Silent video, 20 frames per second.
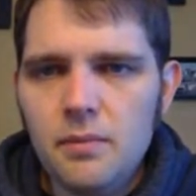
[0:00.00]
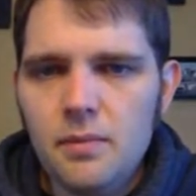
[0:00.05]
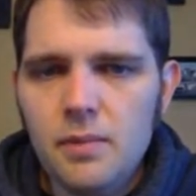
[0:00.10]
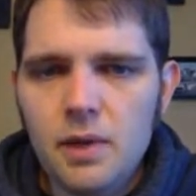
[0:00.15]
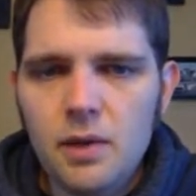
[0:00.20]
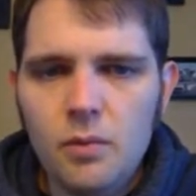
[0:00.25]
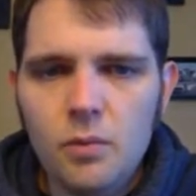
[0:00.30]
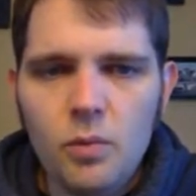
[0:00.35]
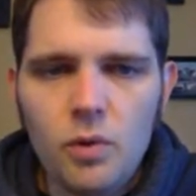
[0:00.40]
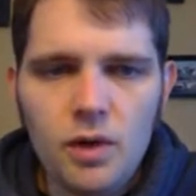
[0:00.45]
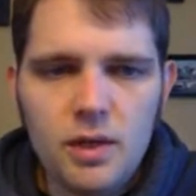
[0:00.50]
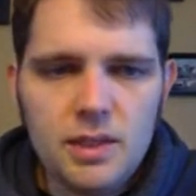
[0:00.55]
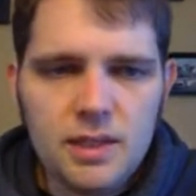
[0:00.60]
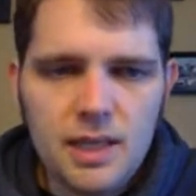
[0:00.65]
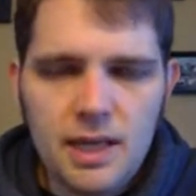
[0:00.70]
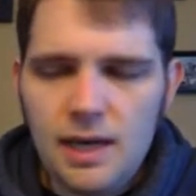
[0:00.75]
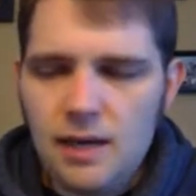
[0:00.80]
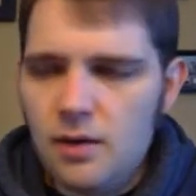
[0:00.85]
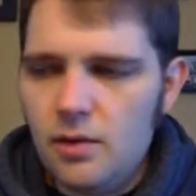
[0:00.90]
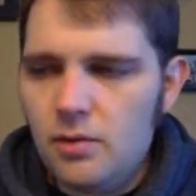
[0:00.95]
it worked
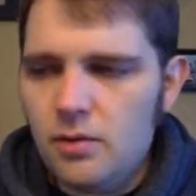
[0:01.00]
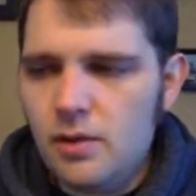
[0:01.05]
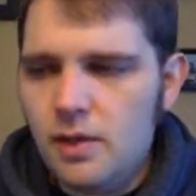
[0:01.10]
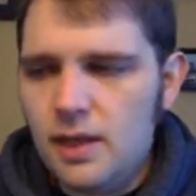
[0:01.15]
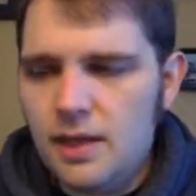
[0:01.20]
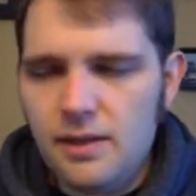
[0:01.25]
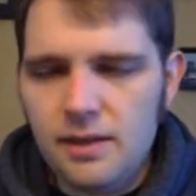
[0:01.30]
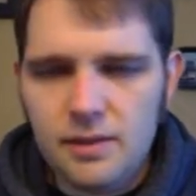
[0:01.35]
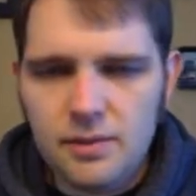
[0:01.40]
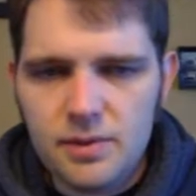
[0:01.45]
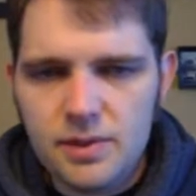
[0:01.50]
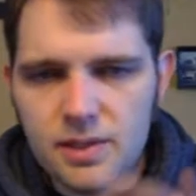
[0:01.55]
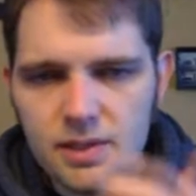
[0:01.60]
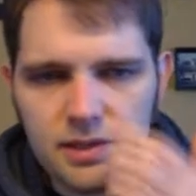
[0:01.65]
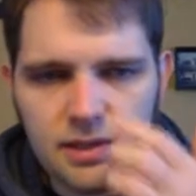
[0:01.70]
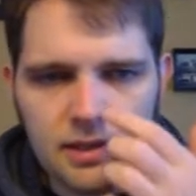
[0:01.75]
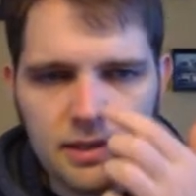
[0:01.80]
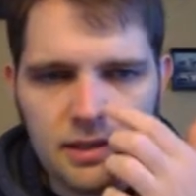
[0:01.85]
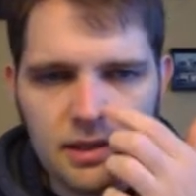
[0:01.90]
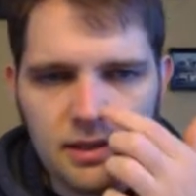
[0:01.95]
out, and I think it
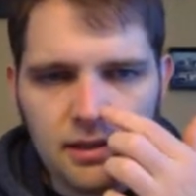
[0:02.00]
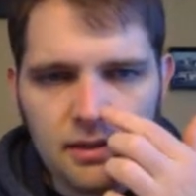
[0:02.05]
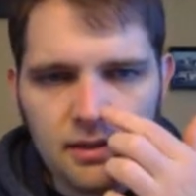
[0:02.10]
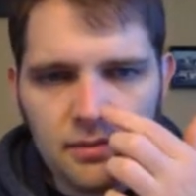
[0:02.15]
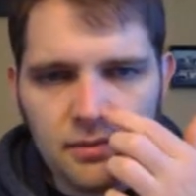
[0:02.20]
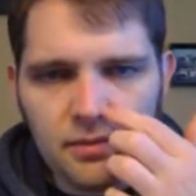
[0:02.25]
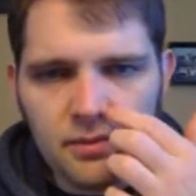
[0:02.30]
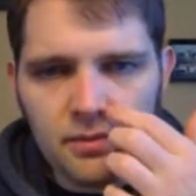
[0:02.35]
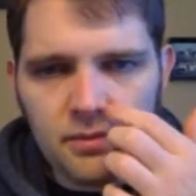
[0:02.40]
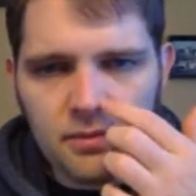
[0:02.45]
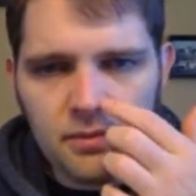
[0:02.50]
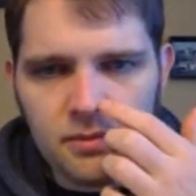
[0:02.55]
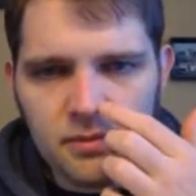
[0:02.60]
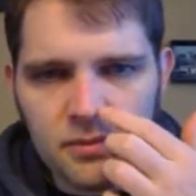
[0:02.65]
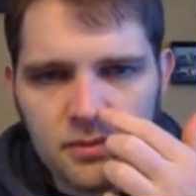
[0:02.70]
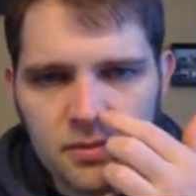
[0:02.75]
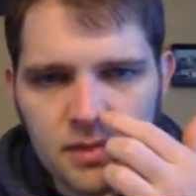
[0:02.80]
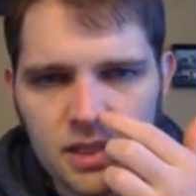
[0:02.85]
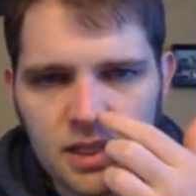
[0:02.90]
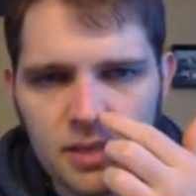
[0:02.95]
was
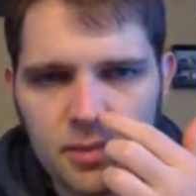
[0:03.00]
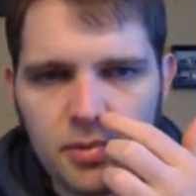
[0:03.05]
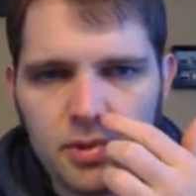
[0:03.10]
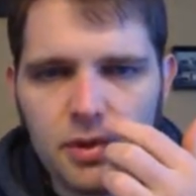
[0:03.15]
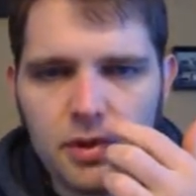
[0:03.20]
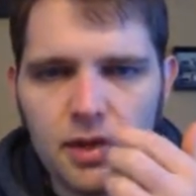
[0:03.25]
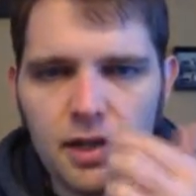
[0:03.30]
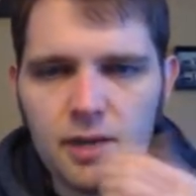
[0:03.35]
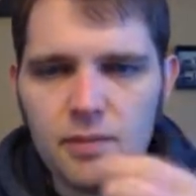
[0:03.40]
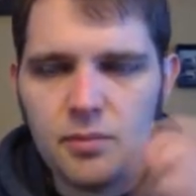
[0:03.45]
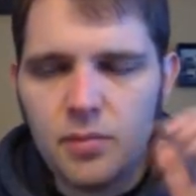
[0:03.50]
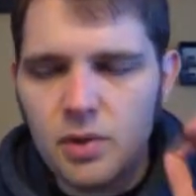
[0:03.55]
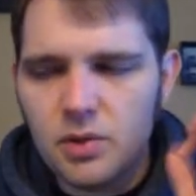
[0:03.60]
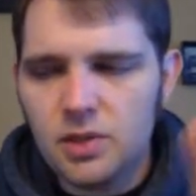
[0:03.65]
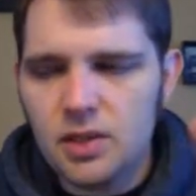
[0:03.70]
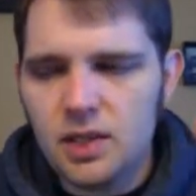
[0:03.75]
simple and